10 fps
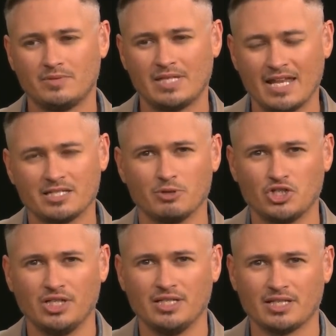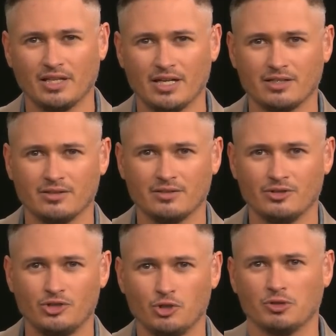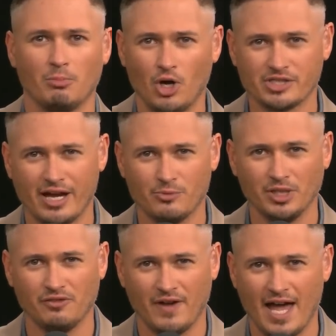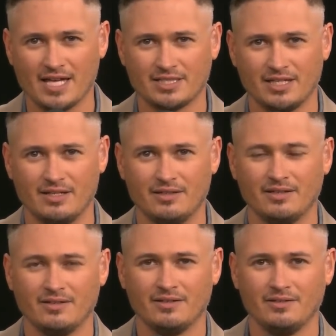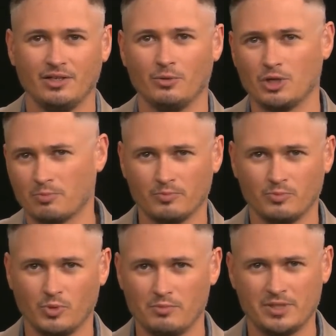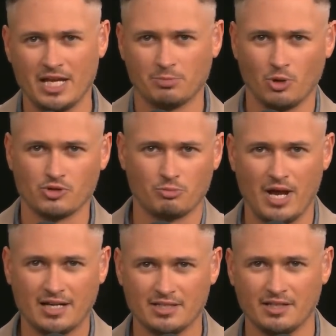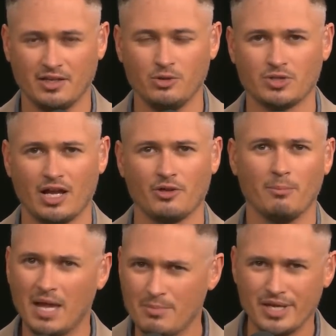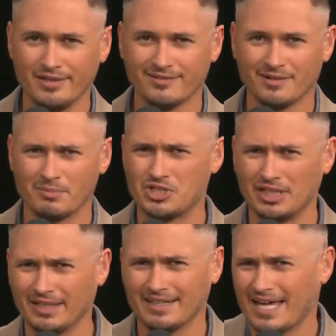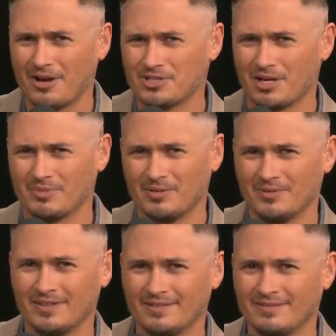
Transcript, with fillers: tennis machines that like shoot the balls out really fast and you know when you're when tennis pros are practicing they use it i thought maybe a machine like that or something